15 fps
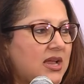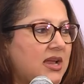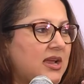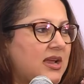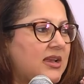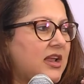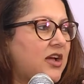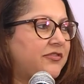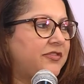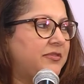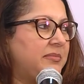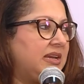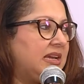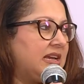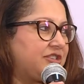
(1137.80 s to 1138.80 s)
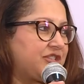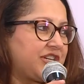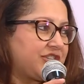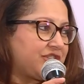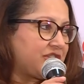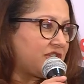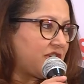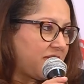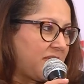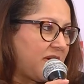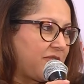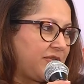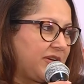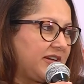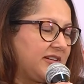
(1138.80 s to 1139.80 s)
Now, for me, education is not about
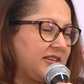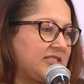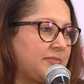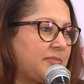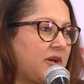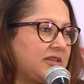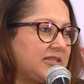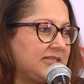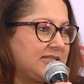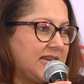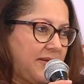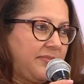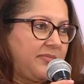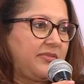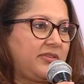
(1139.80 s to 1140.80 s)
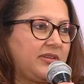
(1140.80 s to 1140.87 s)
rigor. It's about depth.